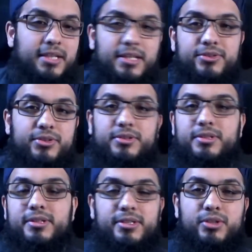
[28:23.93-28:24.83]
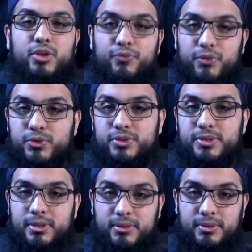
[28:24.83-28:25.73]
it's just going to lead to
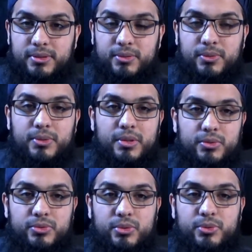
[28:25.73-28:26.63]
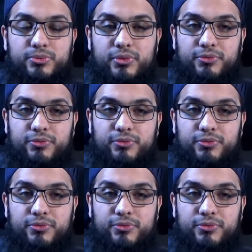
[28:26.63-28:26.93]
confusion, So